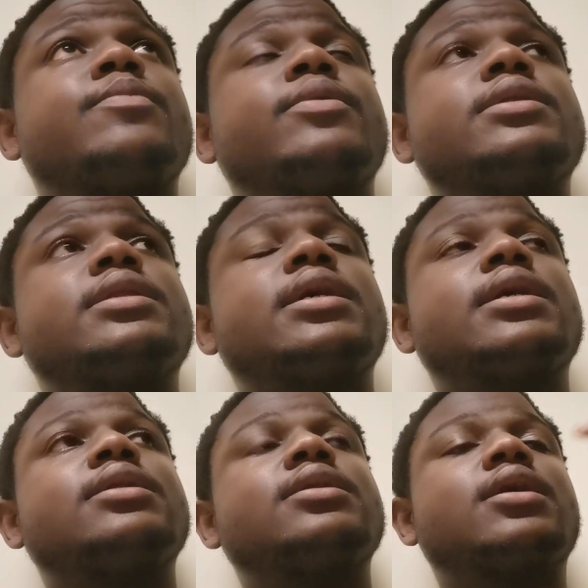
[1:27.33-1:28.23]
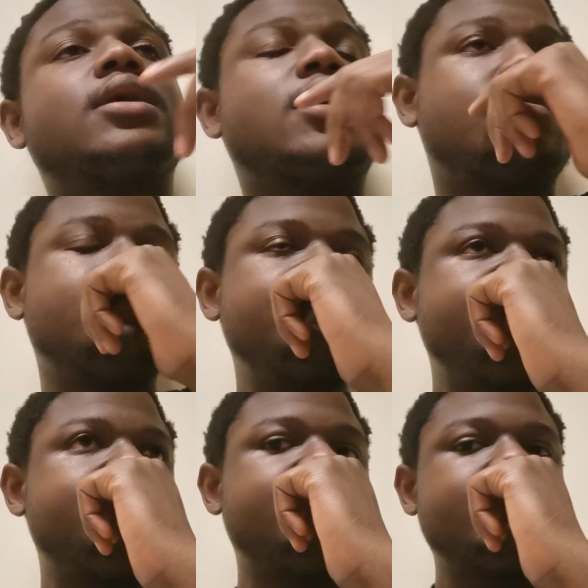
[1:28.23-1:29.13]
But then
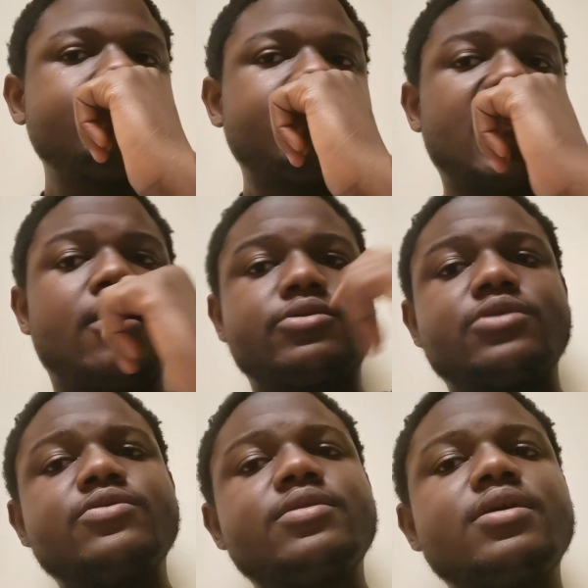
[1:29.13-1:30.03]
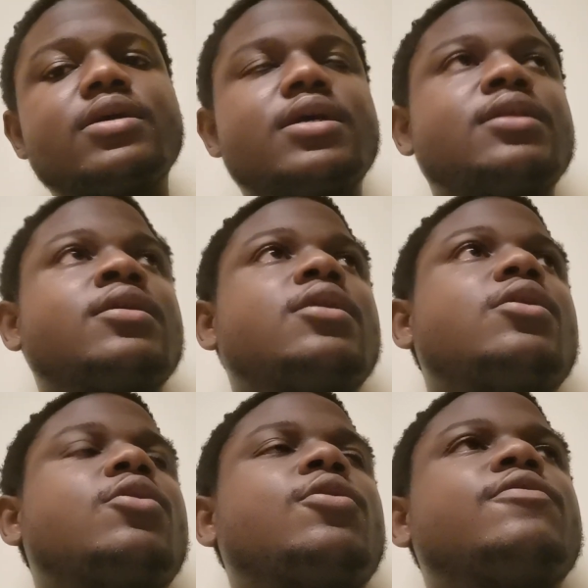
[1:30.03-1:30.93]
I was also thinking
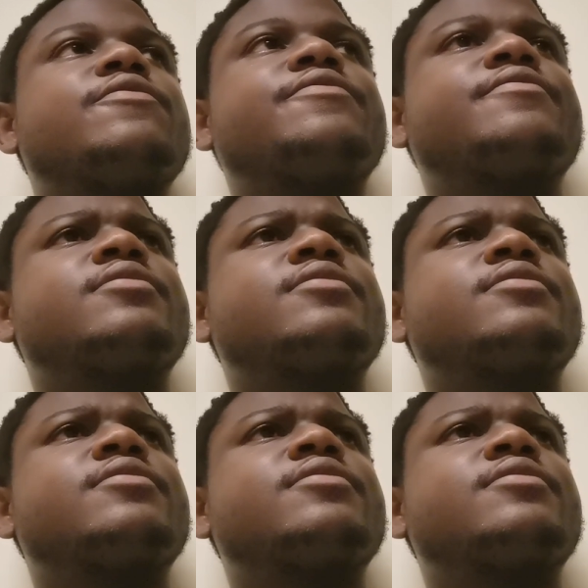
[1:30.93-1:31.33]
of